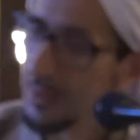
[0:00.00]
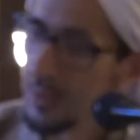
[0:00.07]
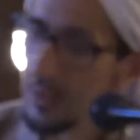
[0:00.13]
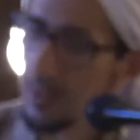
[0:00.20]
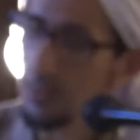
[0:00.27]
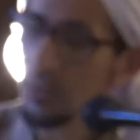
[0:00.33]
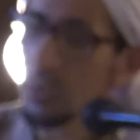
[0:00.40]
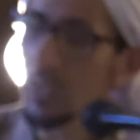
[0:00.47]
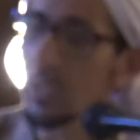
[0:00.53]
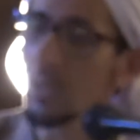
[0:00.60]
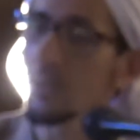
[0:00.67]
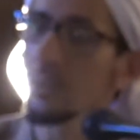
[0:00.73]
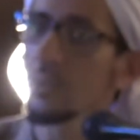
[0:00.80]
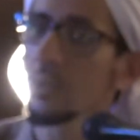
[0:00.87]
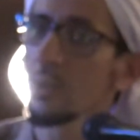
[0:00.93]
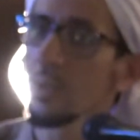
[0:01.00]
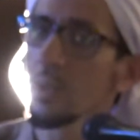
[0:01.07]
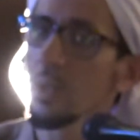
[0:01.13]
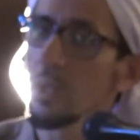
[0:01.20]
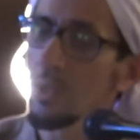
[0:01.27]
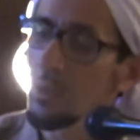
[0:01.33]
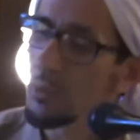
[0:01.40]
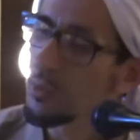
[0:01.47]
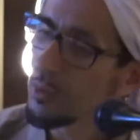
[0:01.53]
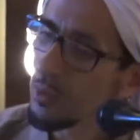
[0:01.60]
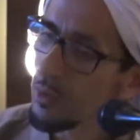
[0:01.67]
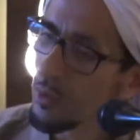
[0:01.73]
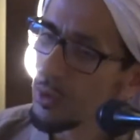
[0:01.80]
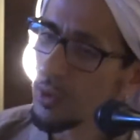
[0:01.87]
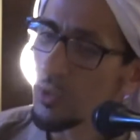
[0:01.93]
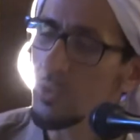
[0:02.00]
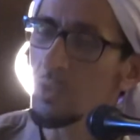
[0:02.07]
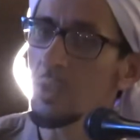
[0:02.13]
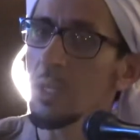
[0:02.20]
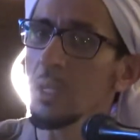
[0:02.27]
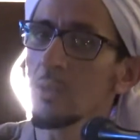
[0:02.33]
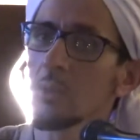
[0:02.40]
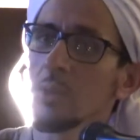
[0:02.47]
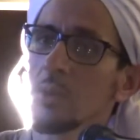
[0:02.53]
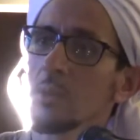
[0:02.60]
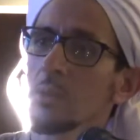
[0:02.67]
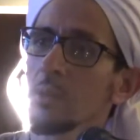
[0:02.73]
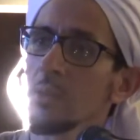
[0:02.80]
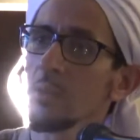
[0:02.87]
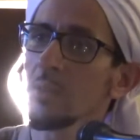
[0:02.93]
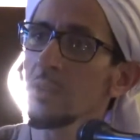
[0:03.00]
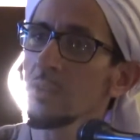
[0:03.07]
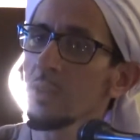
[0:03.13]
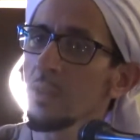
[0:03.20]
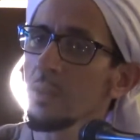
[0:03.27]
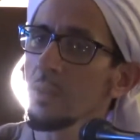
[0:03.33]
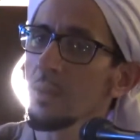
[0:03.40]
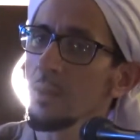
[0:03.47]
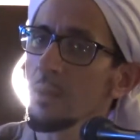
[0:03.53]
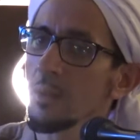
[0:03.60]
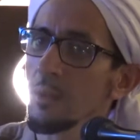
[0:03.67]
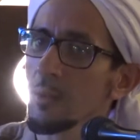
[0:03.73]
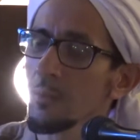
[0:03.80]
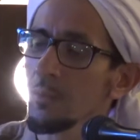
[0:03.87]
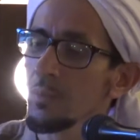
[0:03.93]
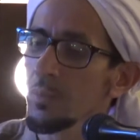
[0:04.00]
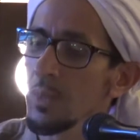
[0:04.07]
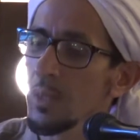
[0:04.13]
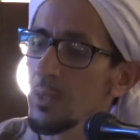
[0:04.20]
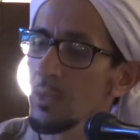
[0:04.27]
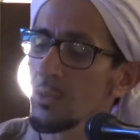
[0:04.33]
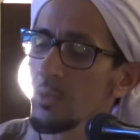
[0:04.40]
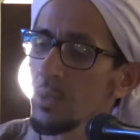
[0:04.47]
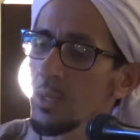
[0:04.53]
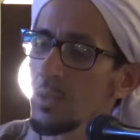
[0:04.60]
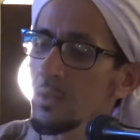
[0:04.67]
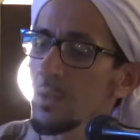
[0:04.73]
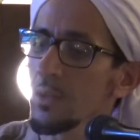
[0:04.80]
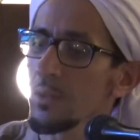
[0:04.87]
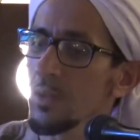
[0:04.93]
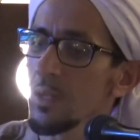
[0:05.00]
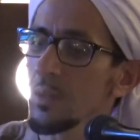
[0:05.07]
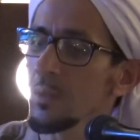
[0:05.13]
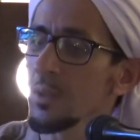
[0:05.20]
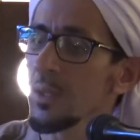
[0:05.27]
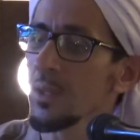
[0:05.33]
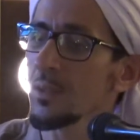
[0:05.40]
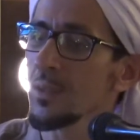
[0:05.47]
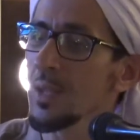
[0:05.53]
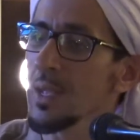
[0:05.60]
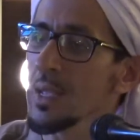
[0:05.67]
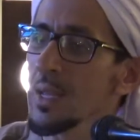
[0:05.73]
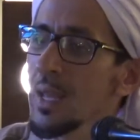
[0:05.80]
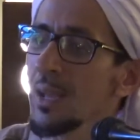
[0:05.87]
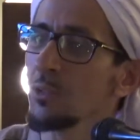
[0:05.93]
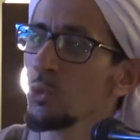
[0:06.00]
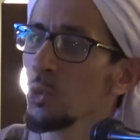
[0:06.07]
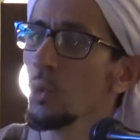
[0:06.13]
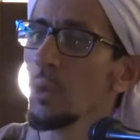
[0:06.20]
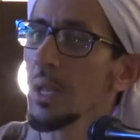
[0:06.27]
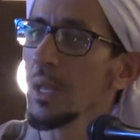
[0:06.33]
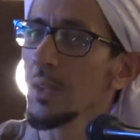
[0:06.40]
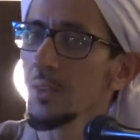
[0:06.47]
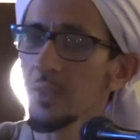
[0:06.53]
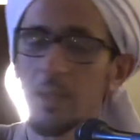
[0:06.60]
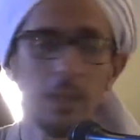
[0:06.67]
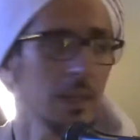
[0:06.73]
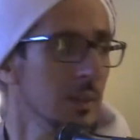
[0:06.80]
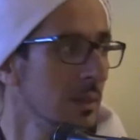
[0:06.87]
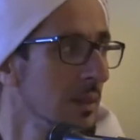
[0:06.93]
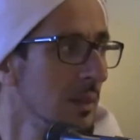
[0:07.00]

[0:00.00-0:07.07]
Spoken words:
left the house, on the street, going to the masjid. Rasulullah sallallahu alaihi wasallam says, "La yanhazuhu illa salat."